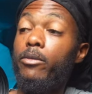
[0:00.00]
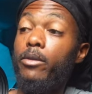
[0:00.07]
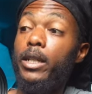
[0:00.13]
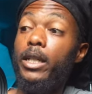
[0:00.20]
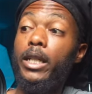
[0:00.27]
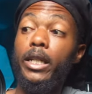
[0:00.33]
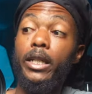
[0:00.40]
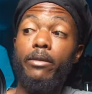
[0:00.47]

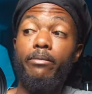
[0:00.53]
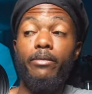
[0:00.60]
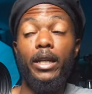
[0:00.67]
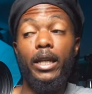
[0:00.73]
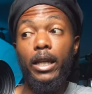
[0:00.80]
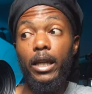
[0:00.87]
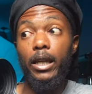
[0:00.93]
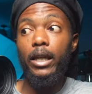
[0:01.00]
3E
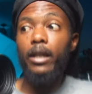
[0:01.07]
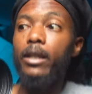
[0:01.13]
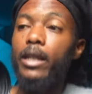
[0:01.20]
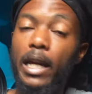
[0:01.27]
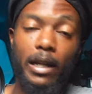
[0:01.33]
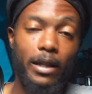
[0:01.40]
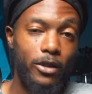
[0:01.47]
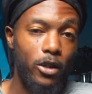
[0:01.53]

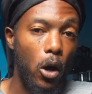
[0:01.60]
that is